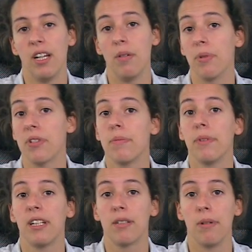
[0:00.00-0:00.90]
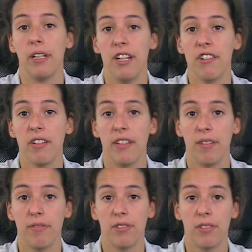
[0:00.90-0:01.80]
A possible explanation,
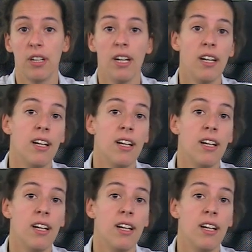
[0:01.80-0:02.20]
therefore,